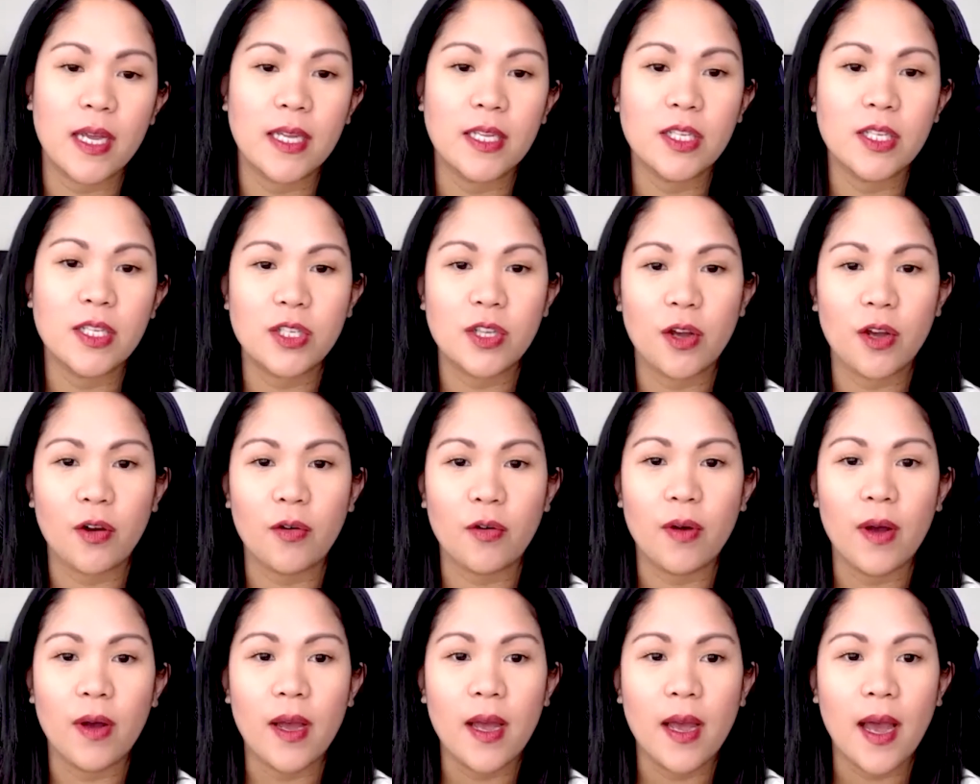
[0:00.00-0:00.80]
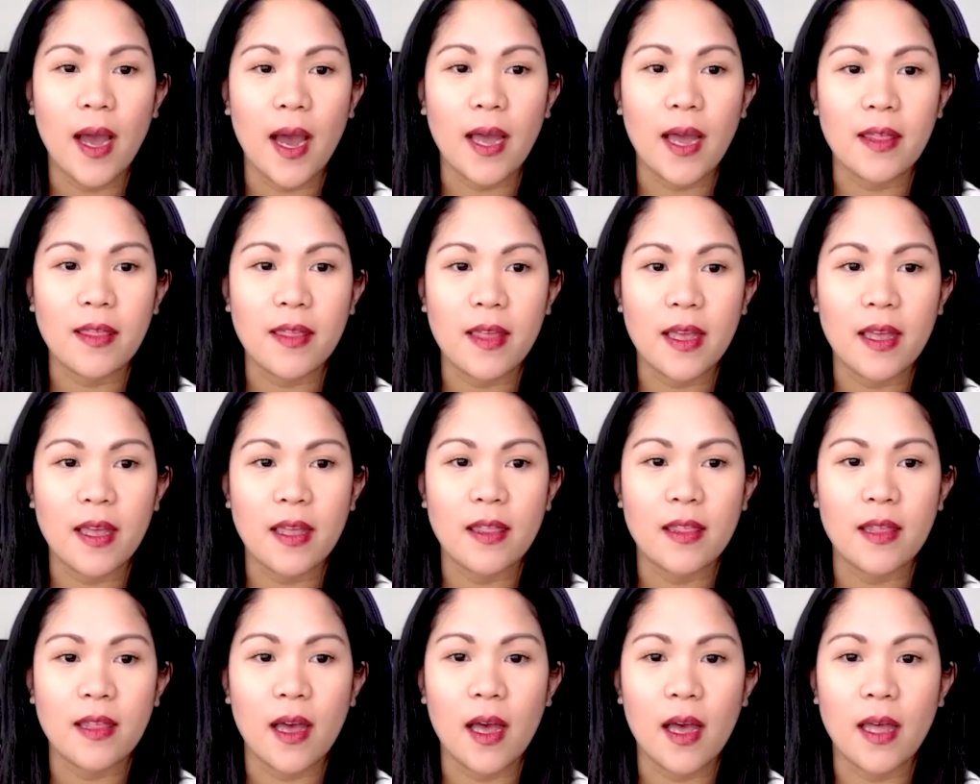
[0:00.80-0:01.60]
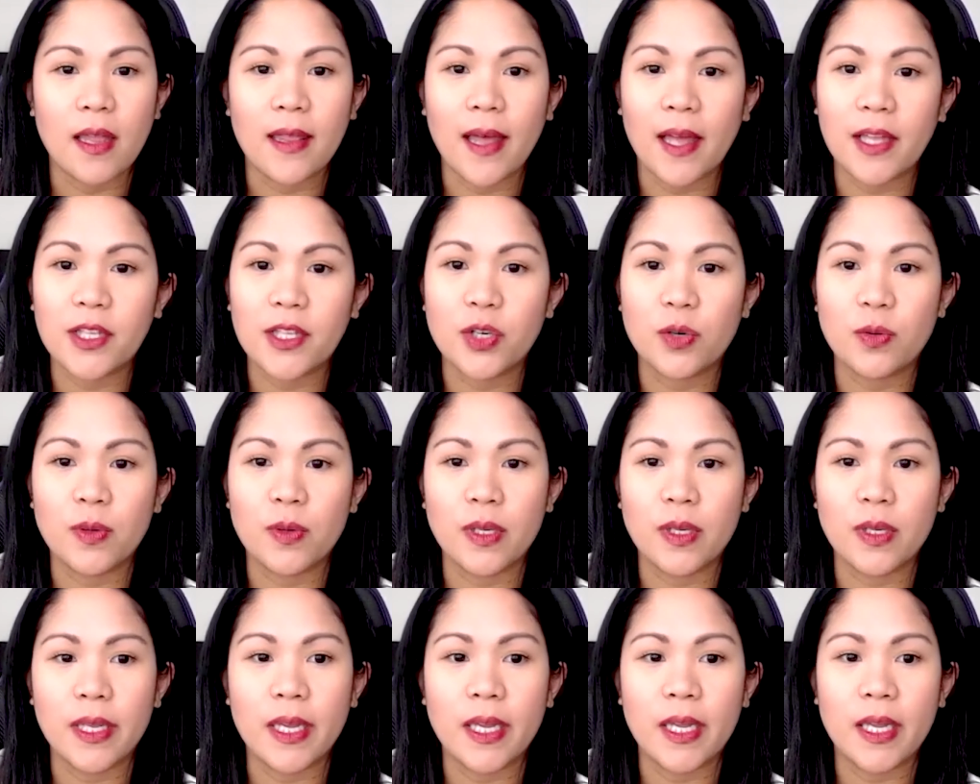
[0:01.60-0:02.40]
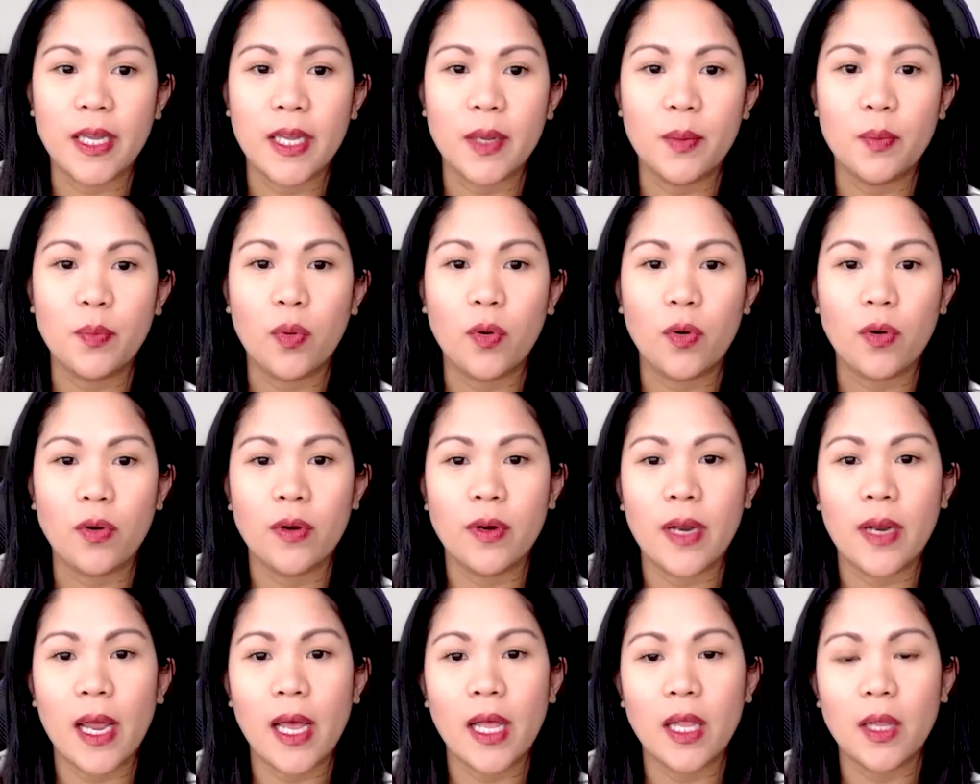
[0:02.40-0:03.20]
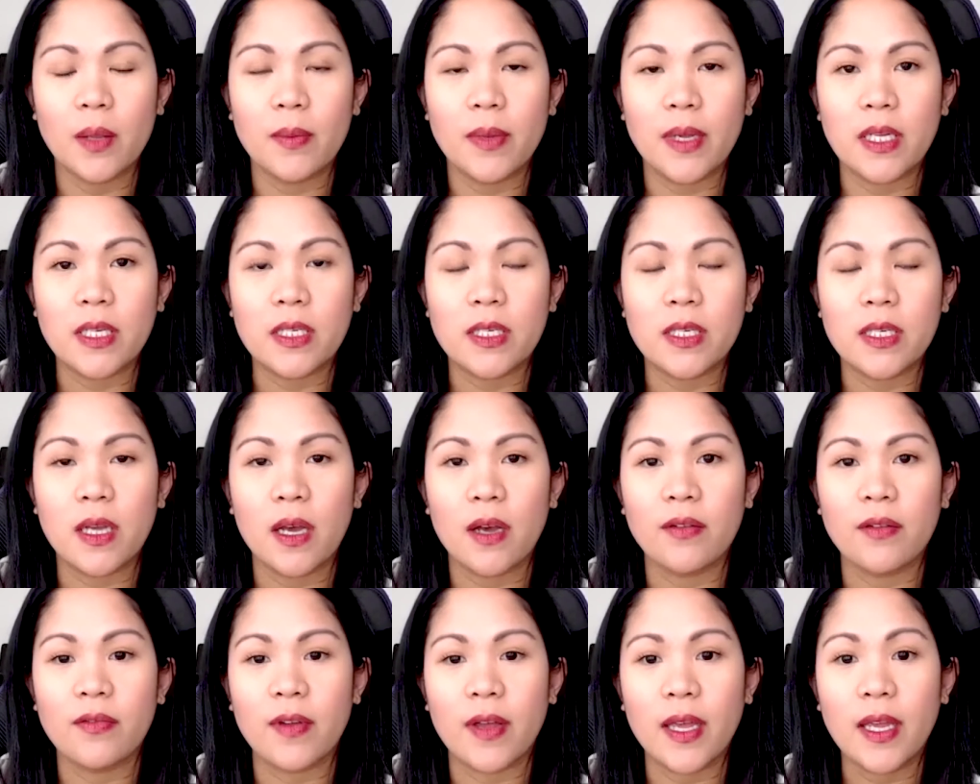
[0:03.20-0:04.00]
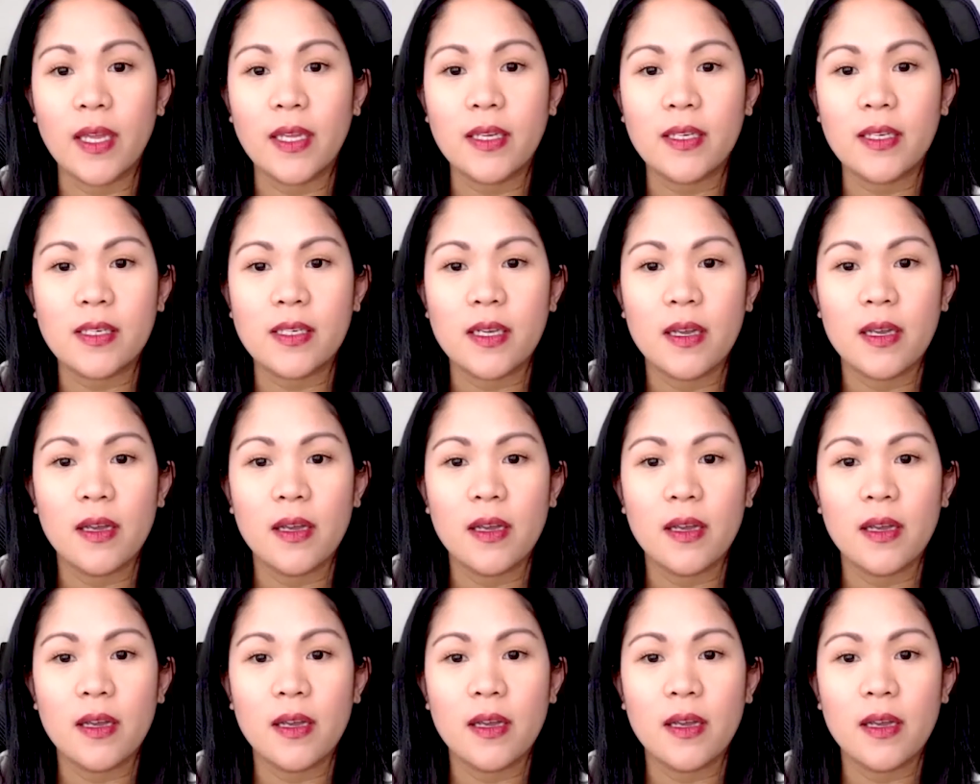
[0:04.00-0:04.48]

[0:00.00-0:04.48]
And so I think that's a really important element of it.